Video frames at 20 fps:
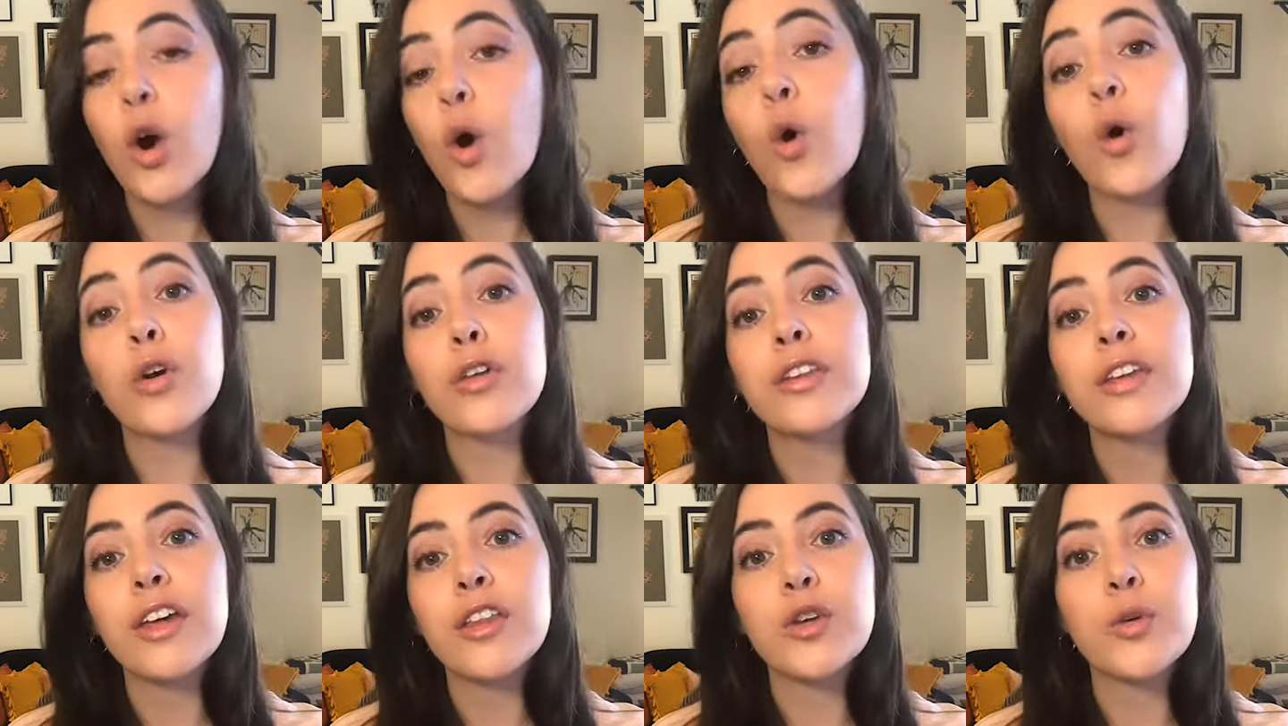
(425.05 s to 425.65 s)
or
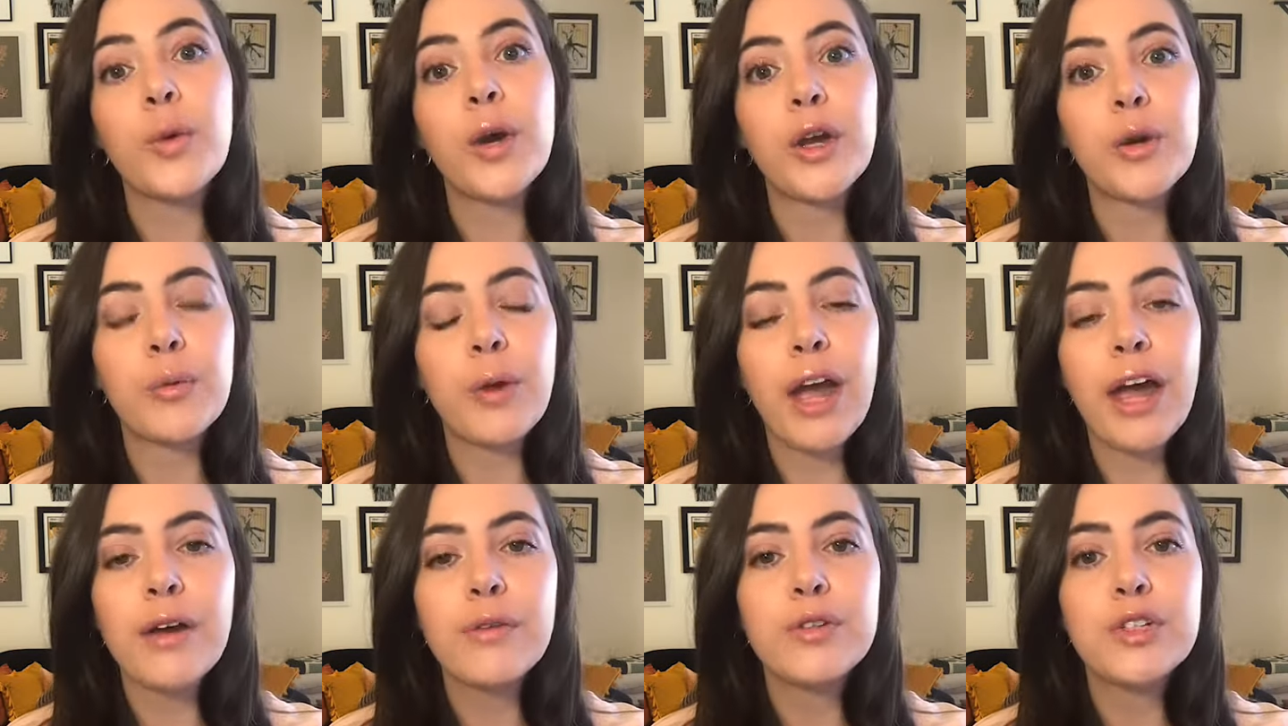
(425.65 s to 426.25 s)
the other way
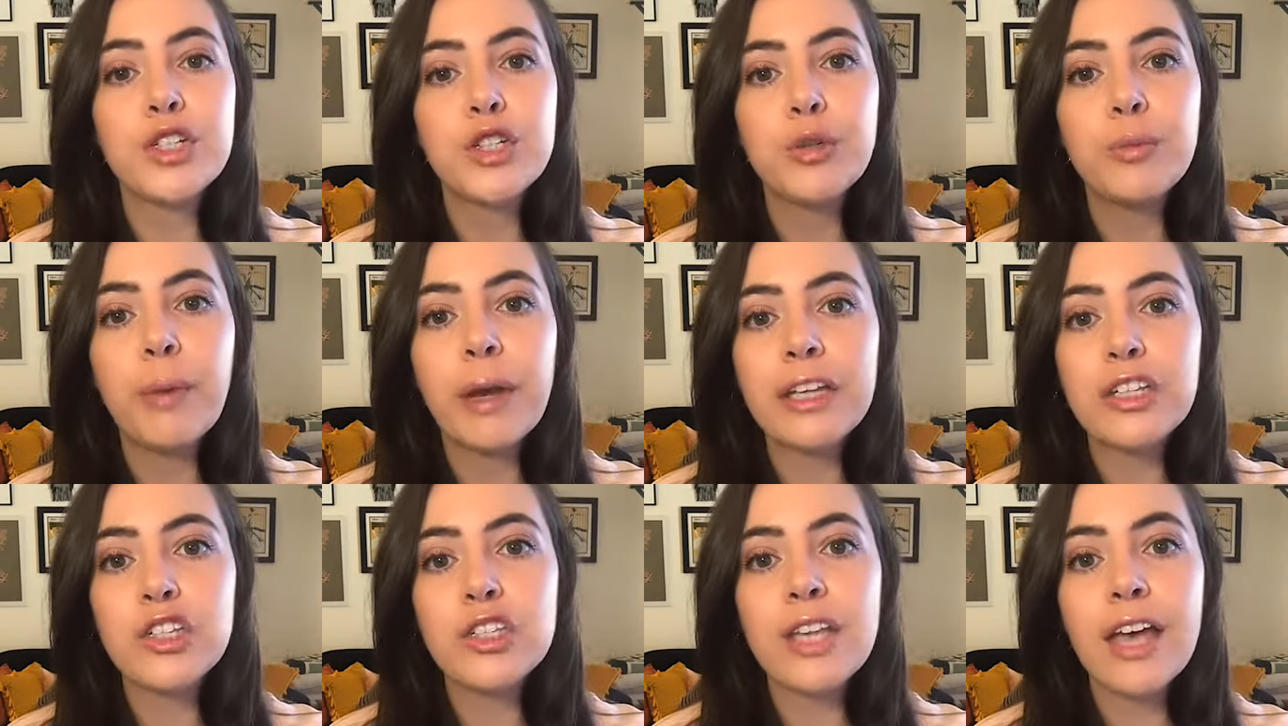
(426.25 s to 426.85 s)
around, you
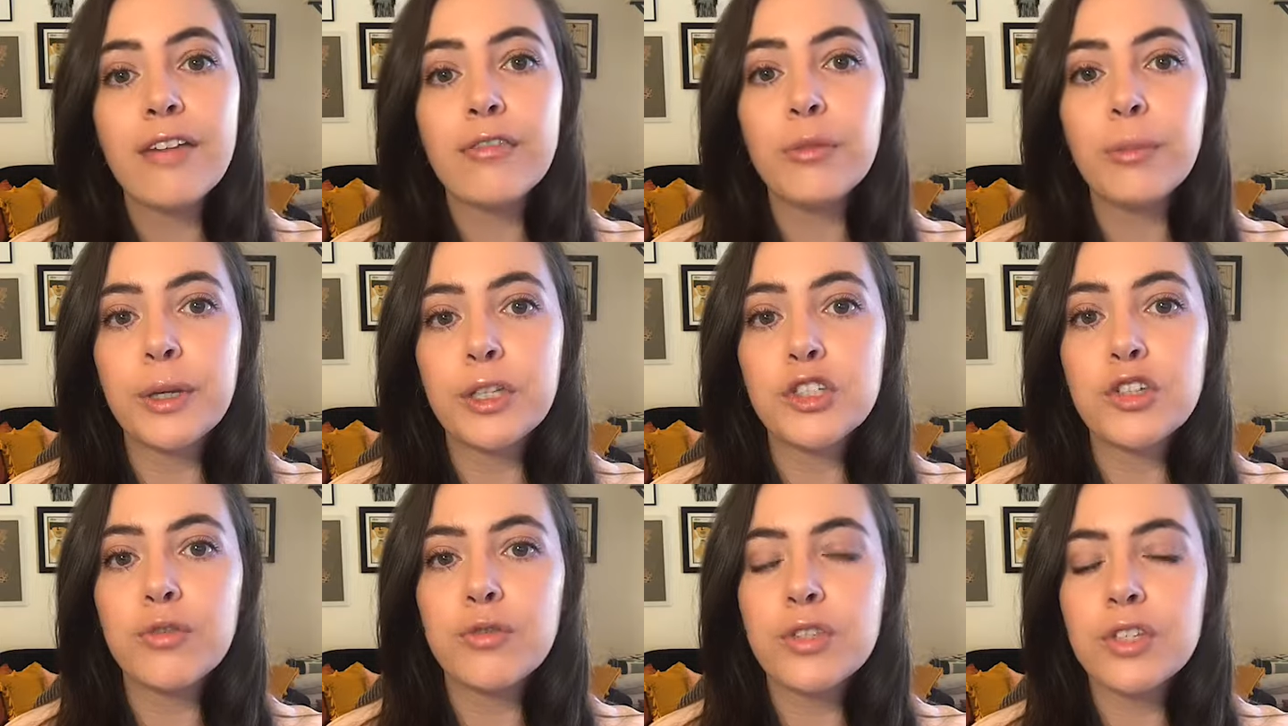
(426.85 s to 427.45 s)
might just have a
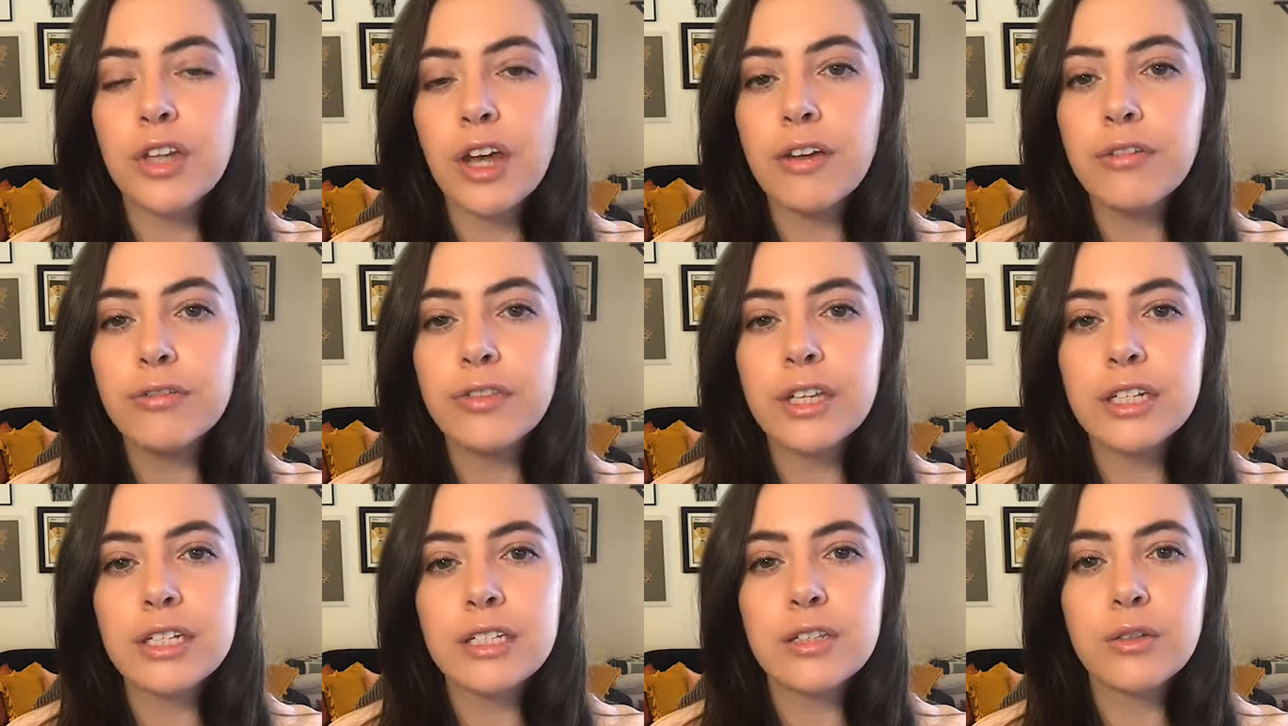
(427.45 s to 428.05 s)
bunch of stuff
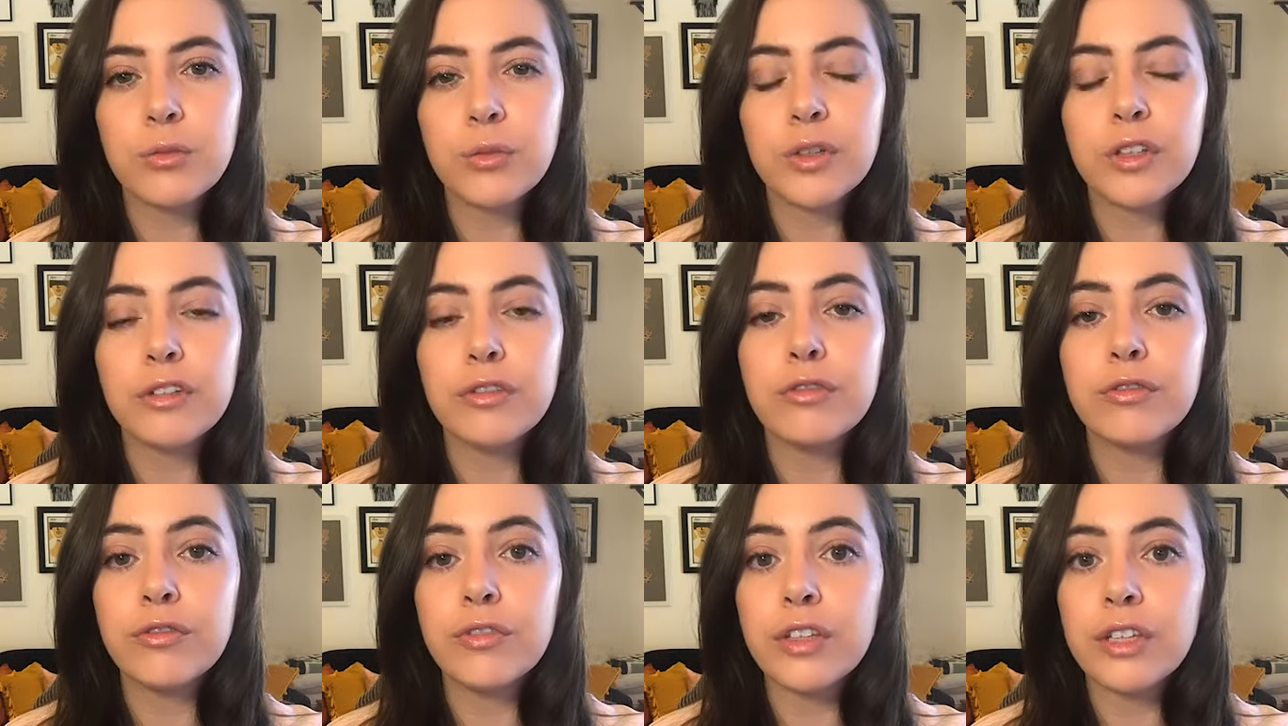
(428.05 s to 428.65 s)
that doesn't really
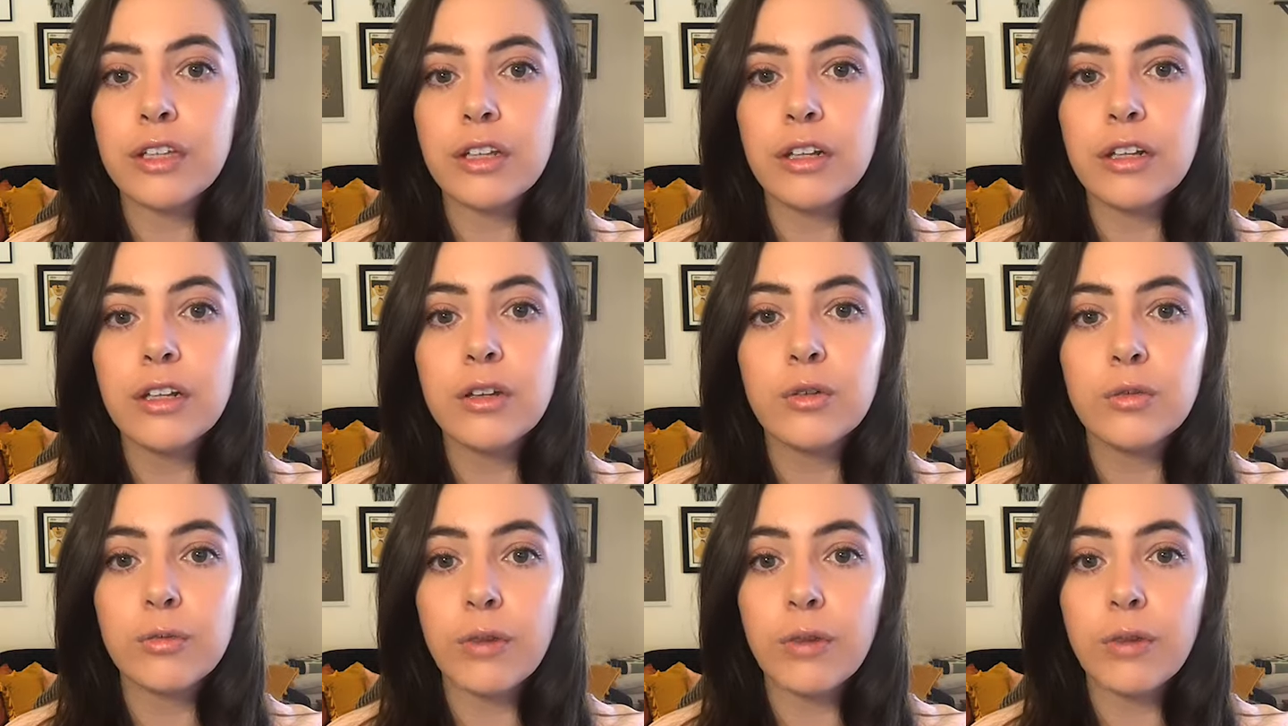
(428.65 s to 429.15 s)
feel